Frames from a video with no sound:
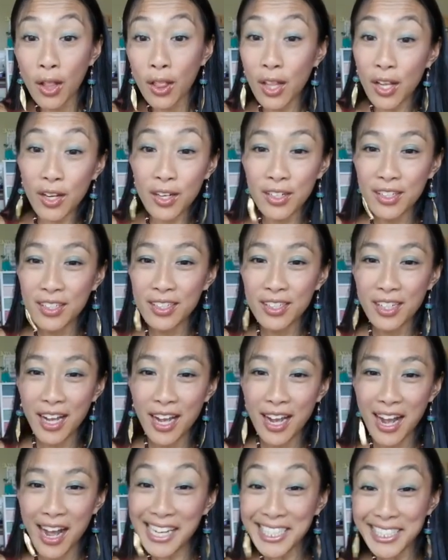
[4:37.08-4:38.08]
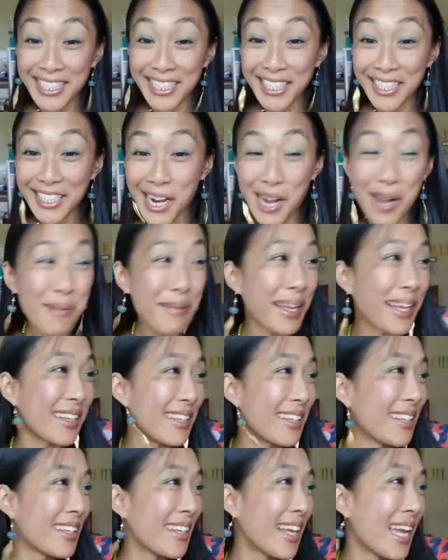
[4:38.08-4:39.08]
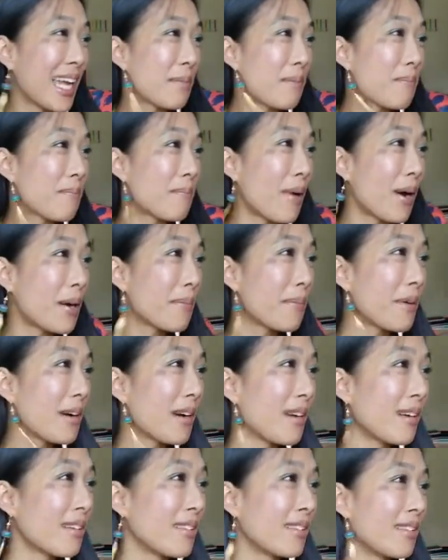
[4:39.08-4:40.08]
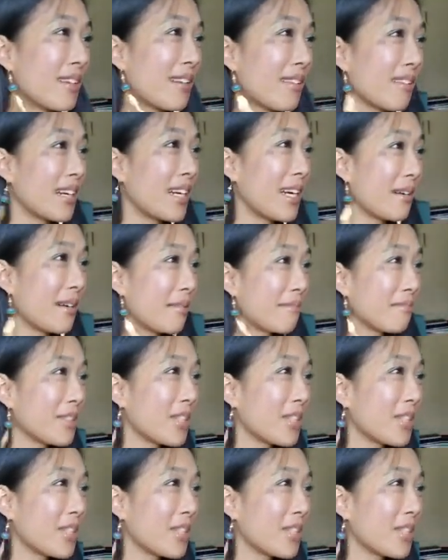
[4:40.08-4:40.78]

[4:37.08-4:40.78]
look, I see a comment. Hey, Barbara. All right, I'm